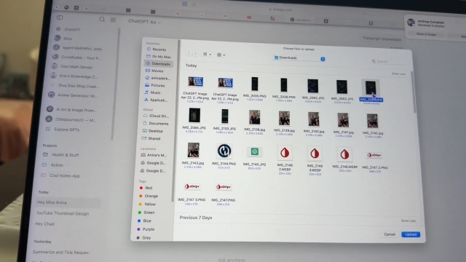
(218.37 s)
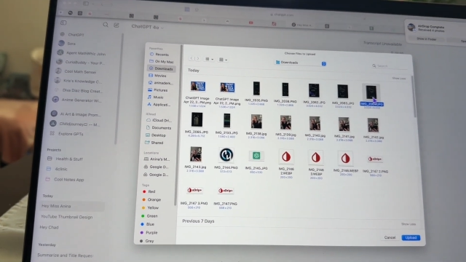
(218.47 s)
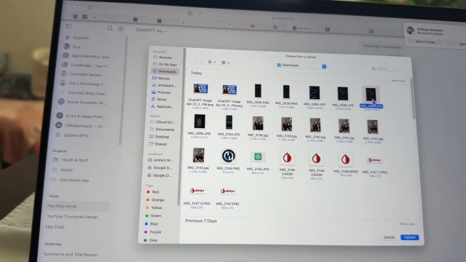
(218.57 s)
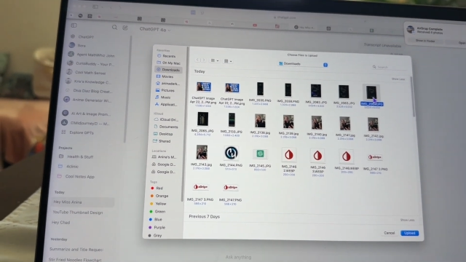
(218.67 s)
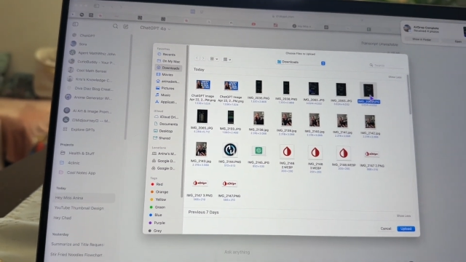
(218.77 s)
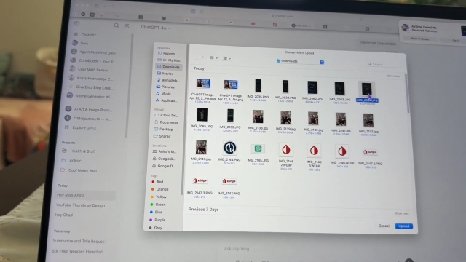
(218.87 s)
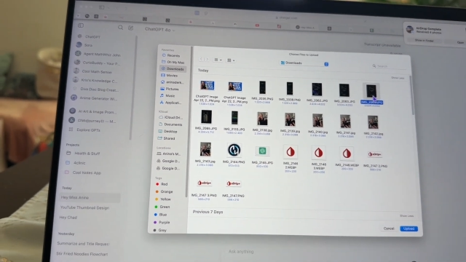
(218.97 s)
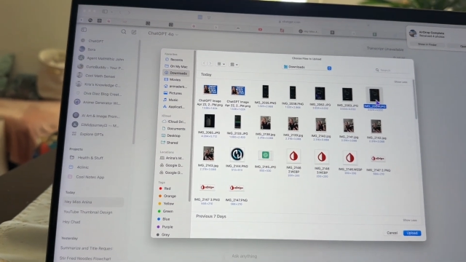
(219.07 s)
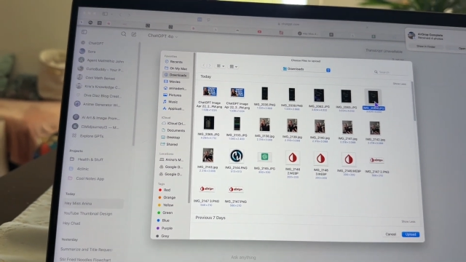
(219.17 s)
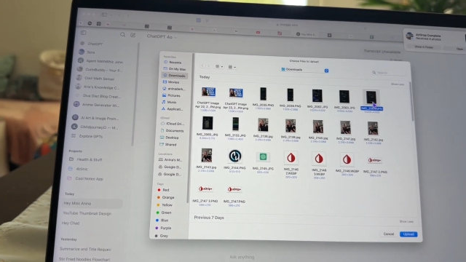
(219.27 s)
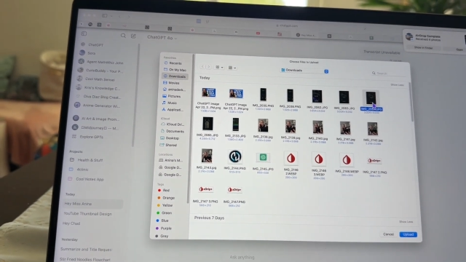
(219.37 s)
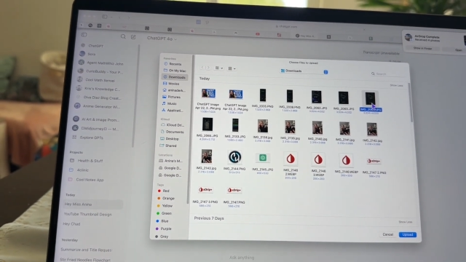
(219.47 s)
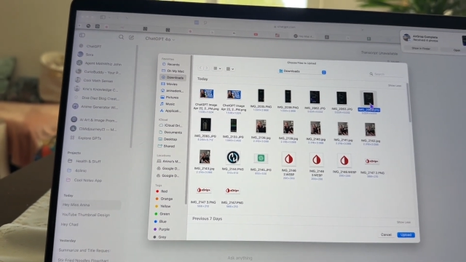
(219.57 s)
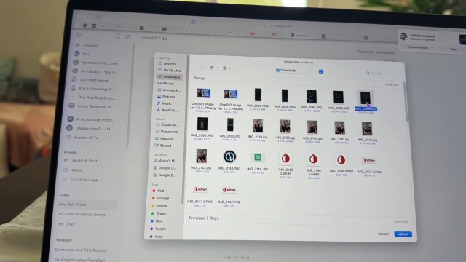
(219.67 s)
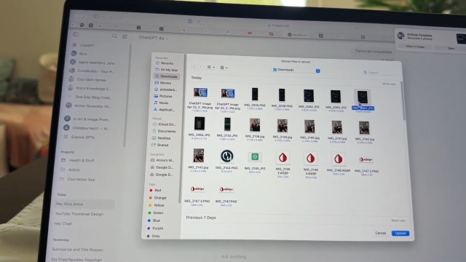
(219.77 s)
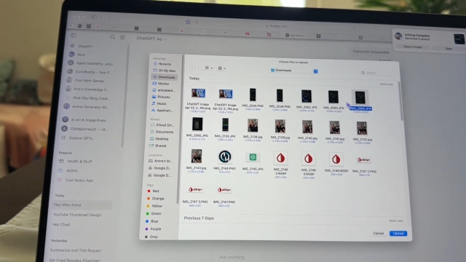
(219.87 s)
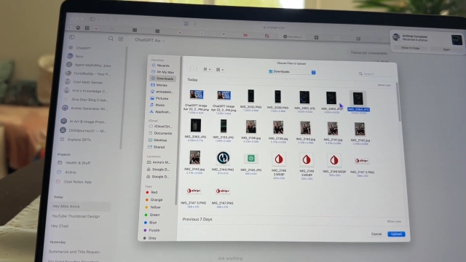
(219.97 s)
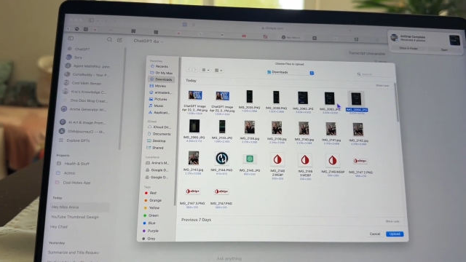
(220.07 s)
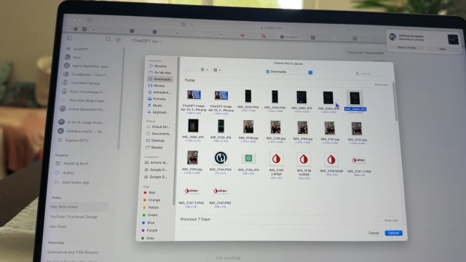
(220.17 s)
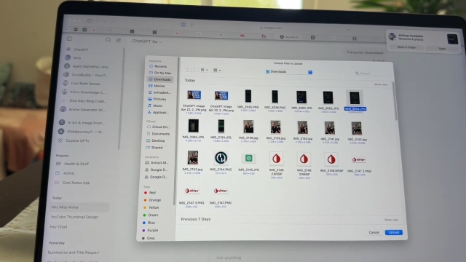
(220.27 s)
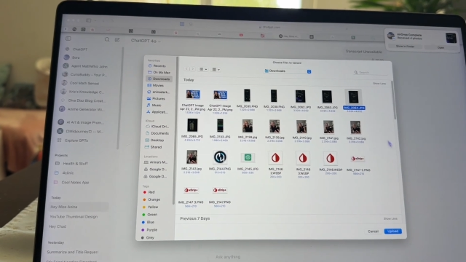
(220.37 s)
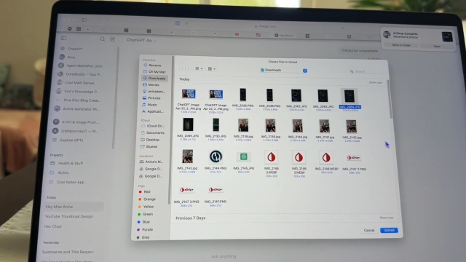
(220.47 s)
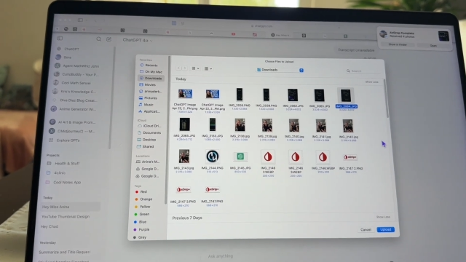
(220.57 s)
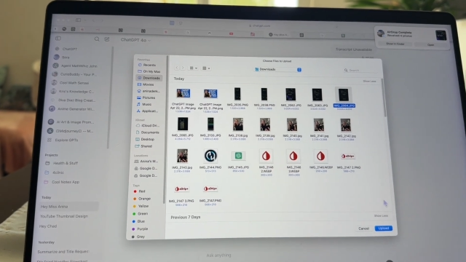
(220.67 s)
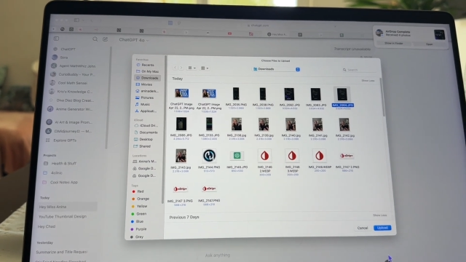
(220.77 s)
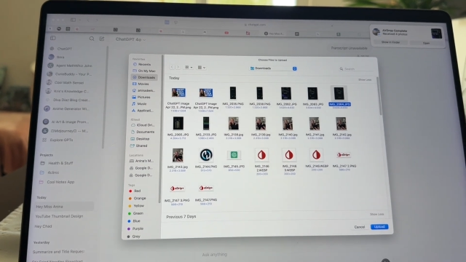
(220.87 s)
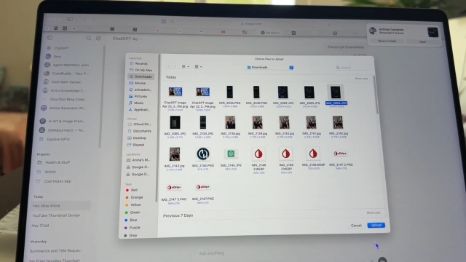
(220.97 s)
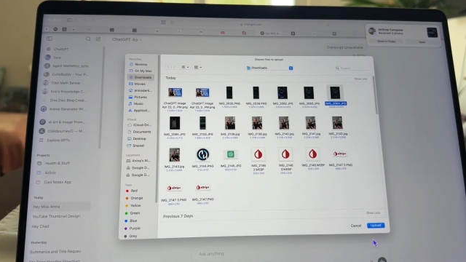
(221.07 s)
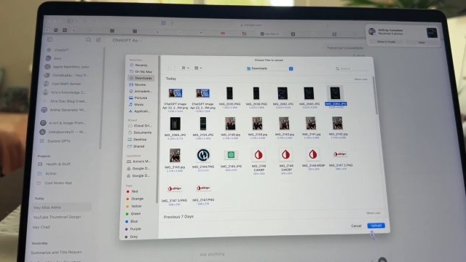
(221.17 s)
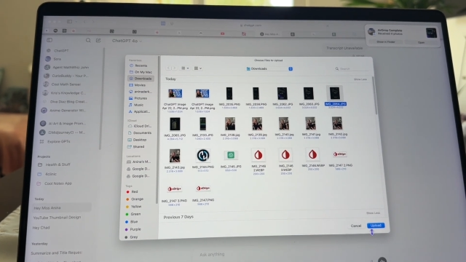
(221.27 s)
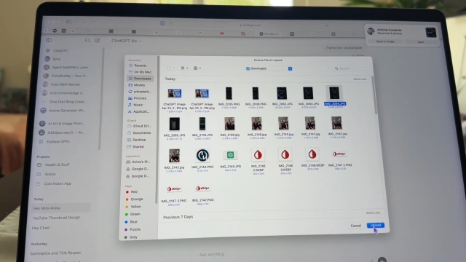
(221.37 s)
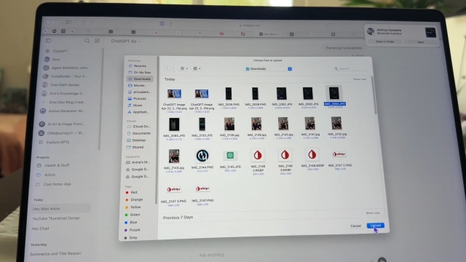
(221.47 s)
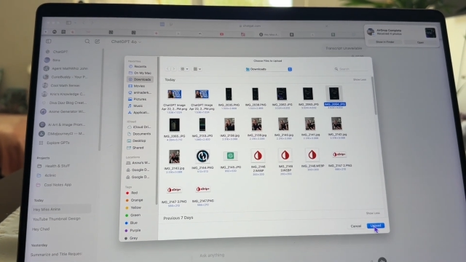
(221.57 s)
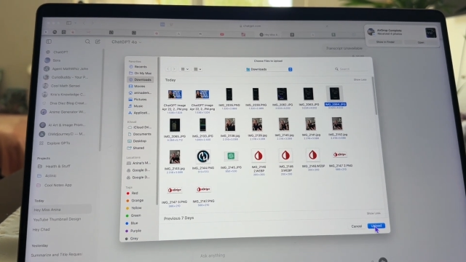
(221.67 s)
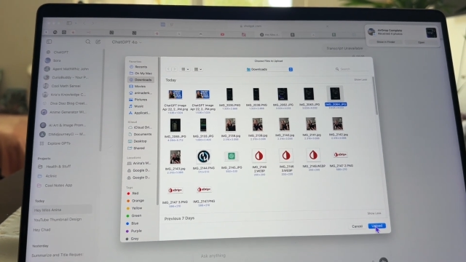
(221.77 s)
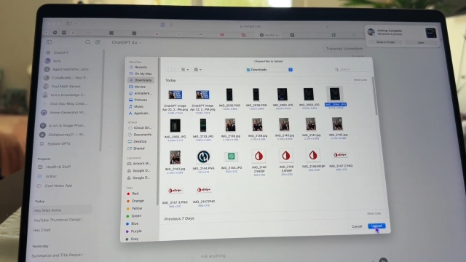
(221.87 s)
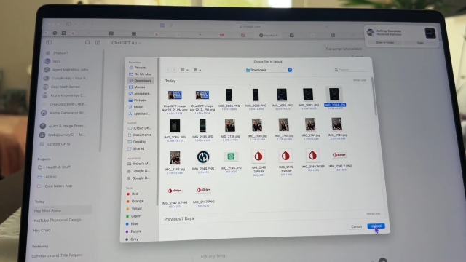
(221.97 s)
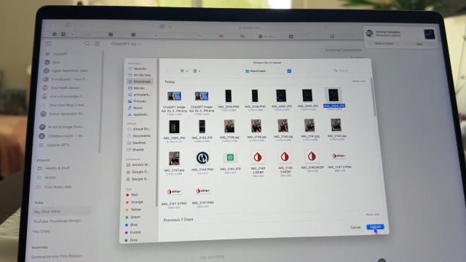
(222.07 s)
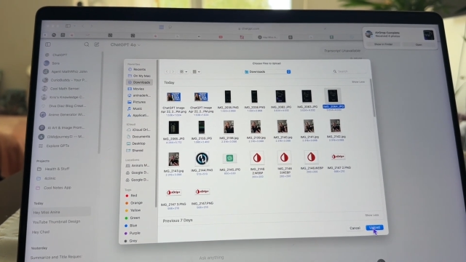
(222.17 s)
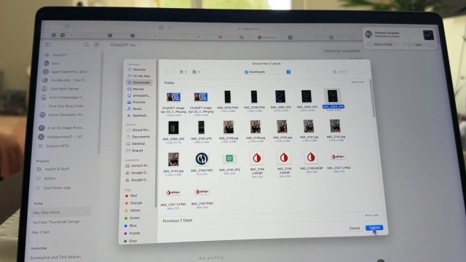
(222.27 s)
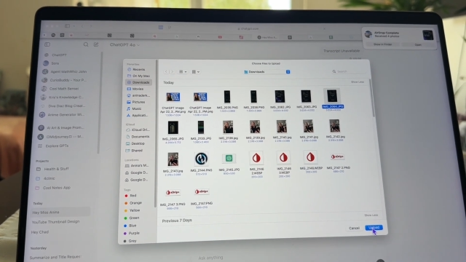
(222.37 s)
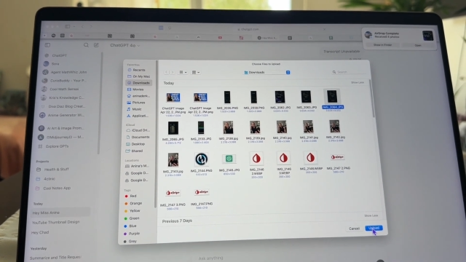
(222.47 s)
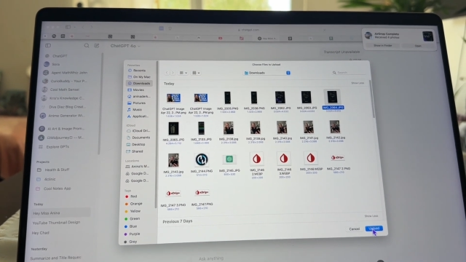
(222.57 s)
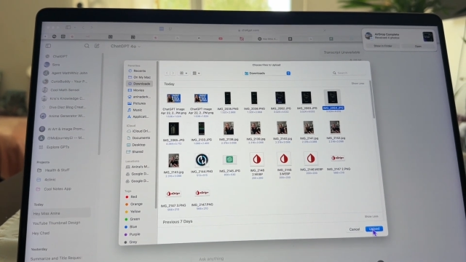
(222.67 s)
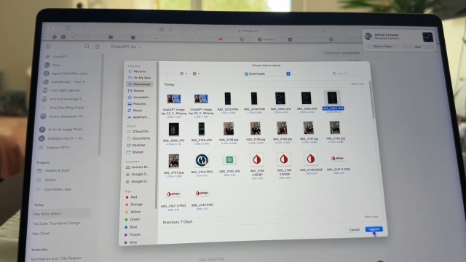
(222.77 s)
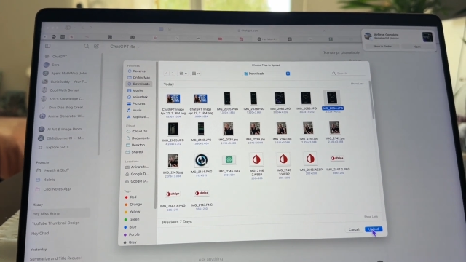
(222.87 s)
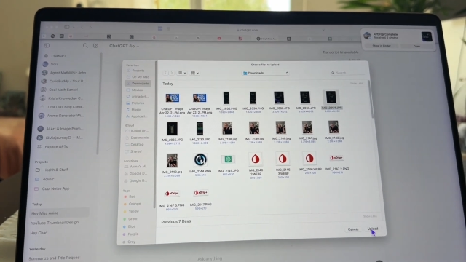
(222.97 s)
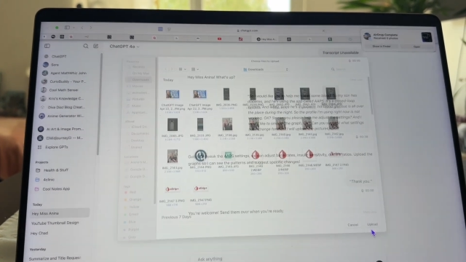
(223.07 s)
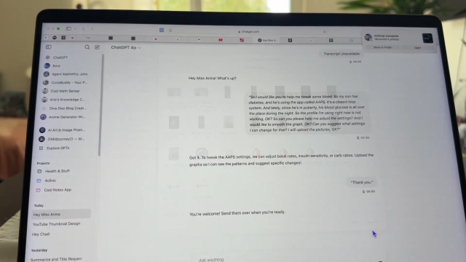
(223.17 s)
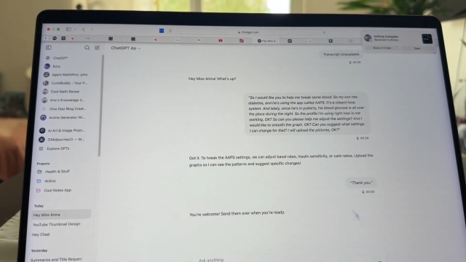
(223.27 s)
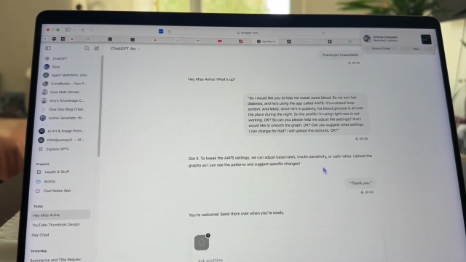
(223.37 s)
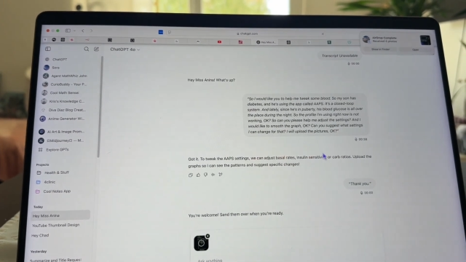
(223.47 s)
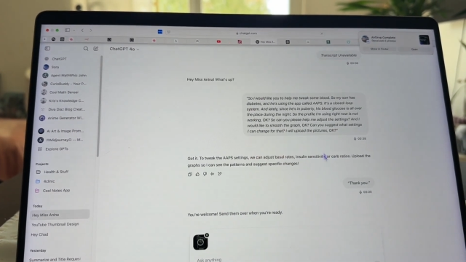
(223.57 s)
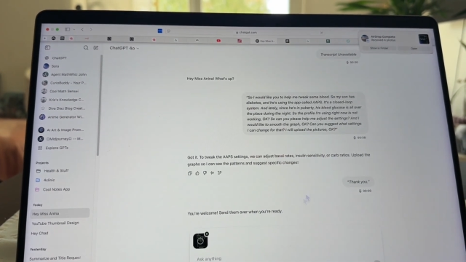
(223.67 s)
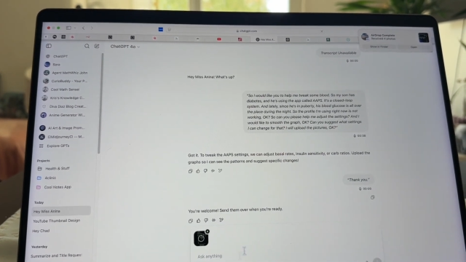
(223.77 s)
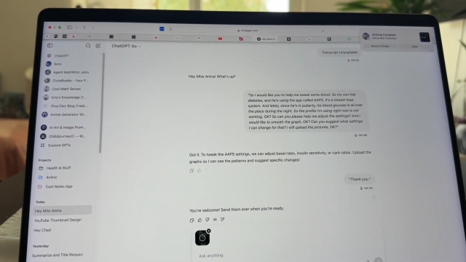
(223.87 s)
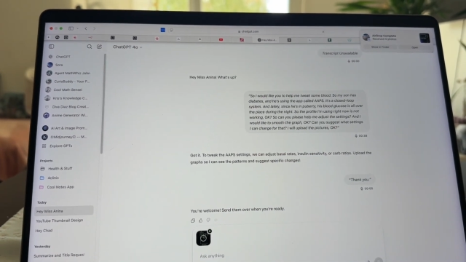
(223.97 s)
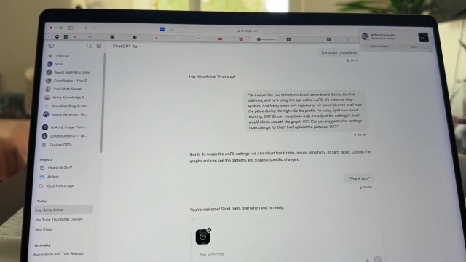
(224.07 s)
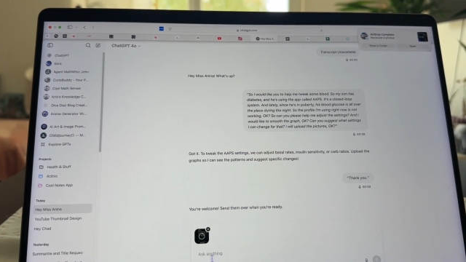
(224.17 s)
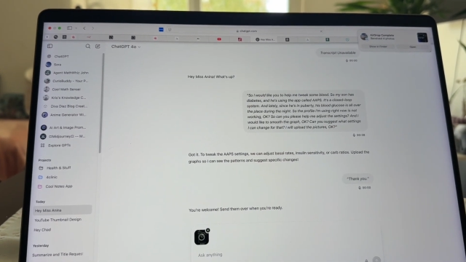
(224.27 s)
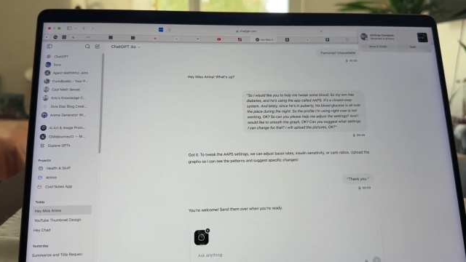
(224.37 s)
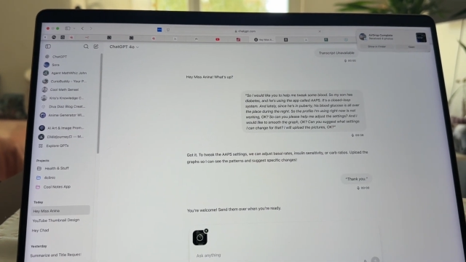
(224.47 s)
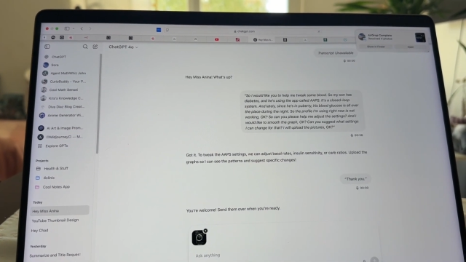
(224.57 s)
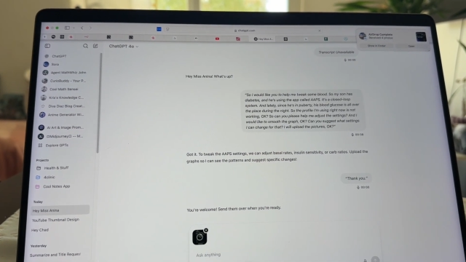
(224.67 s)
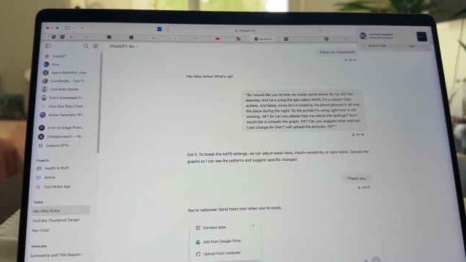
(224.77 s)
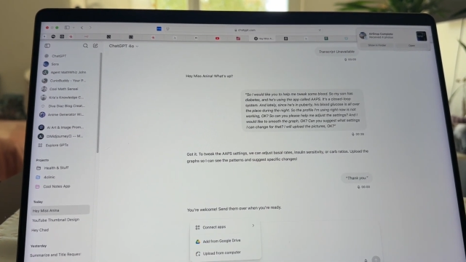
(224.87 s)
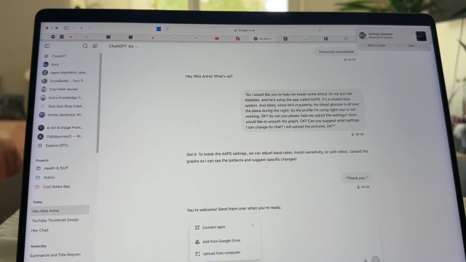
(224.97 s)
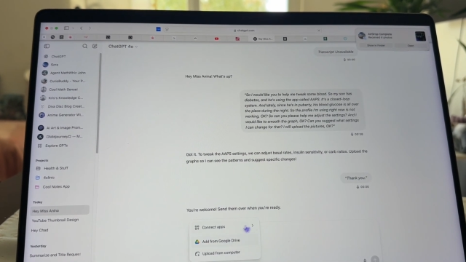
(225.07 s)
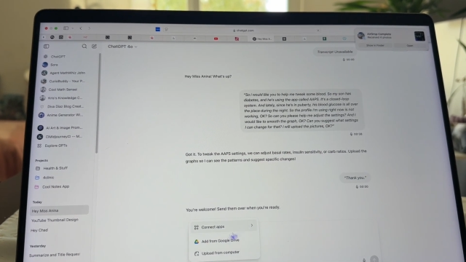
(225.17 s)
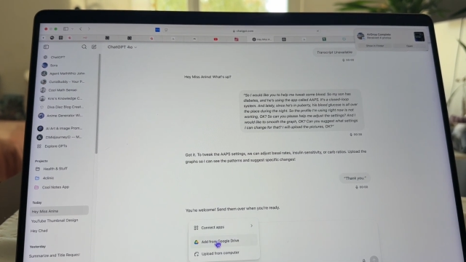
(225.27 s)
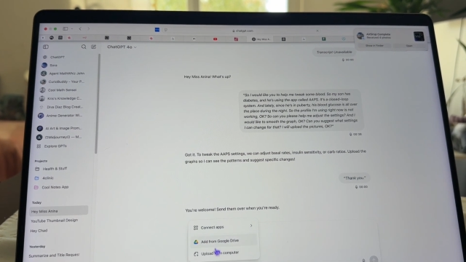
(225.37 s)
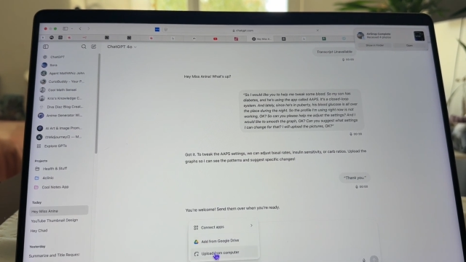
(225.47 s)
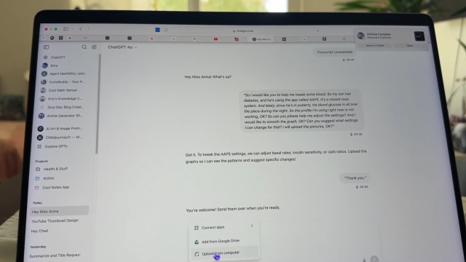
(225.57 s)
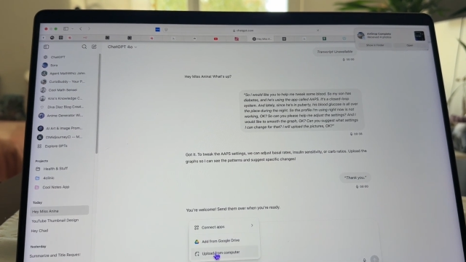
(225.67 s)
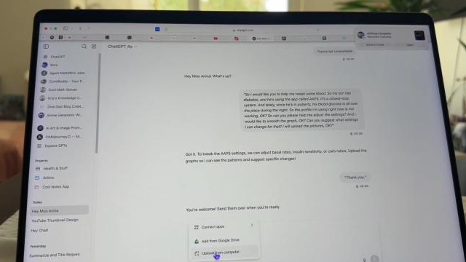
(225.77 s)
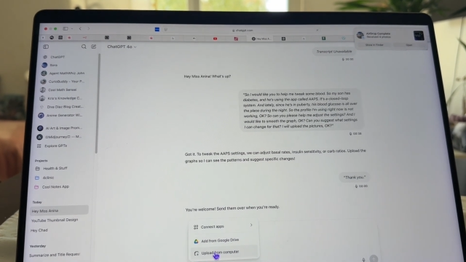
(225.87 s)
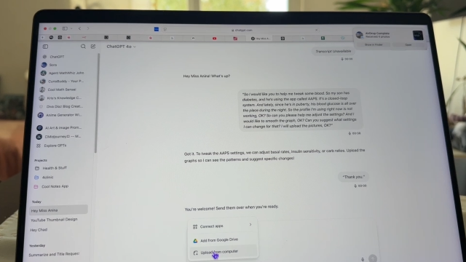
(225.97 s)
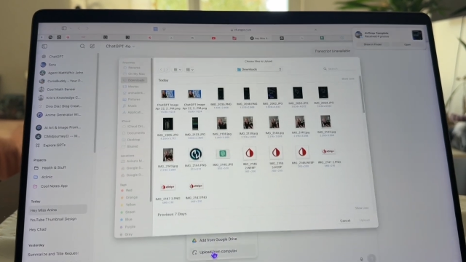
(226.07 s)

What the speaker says: No face is visible, so there are no lips to read.